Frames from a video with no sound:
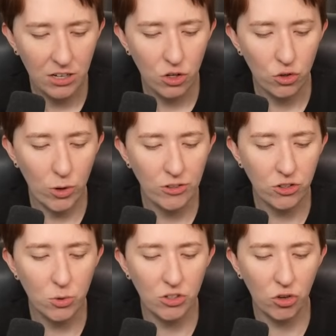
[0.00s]

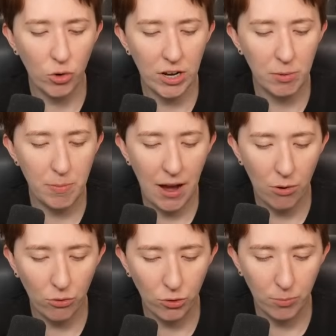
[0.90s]
"Xuansu is incredibly
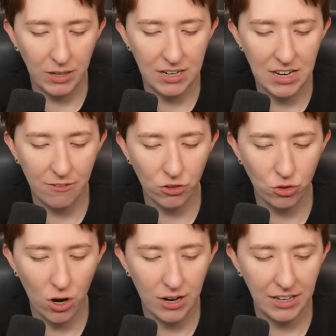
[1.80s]
powerful, but I never
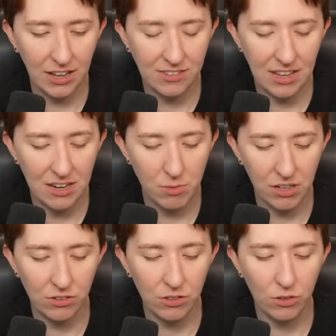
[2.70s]
draw it against
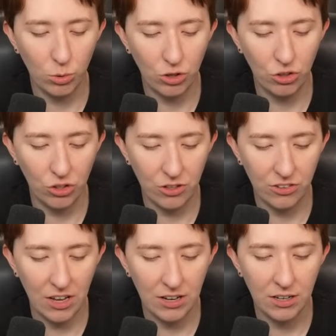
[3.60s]
enemies," Yue Qingyan
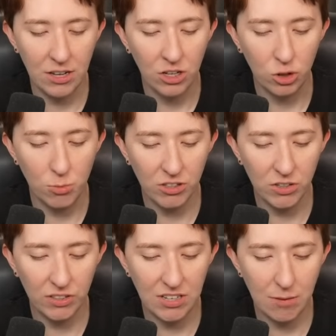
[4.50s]
said. "You must
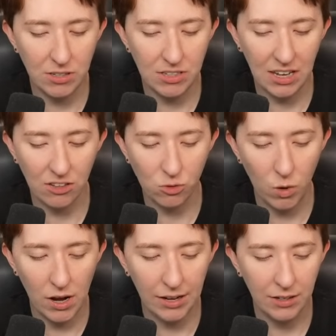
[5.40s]
have attempted to guess
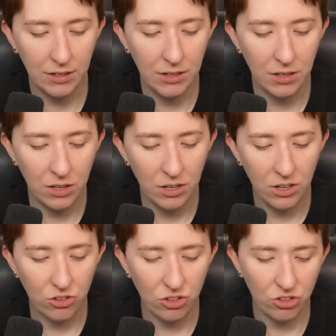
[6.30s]
why."
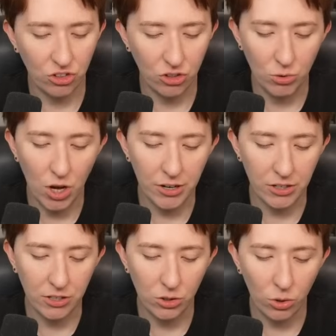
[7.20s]
Shen Qingqiu
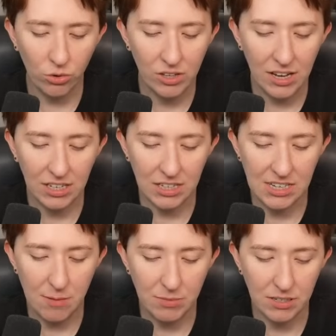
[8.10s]
nodded. Not only had he
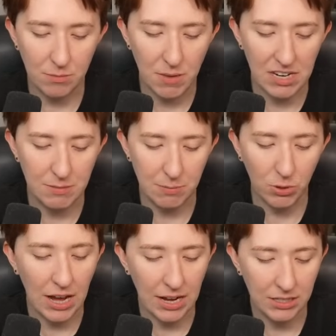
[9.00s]
attempted, many people
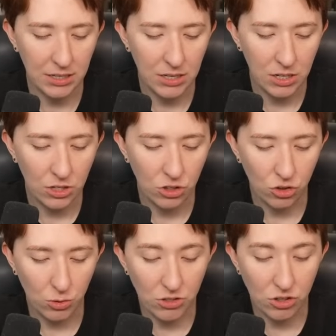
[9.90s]
had.
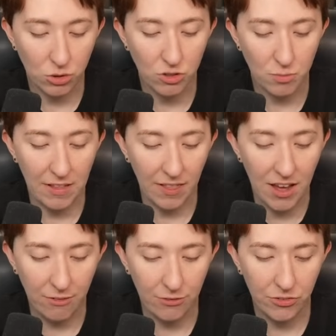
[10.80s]
"Xuansu is my
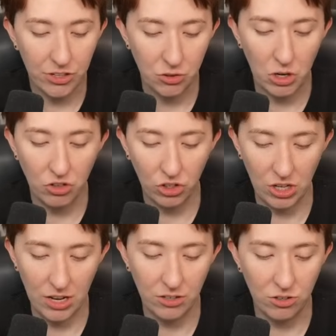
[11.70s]
life," said Yue
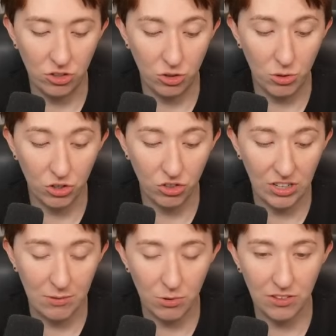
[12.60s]
Qingyan. "Do you
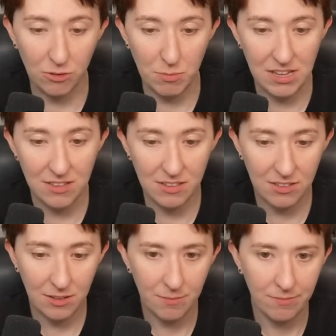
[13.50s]
understand what this means?"
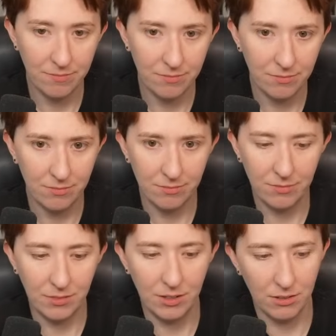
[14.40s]

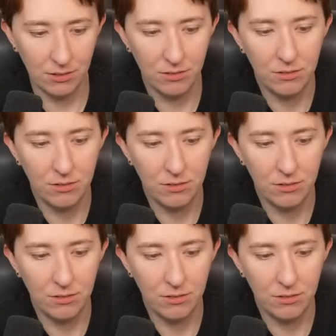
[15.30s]
Uh-oh.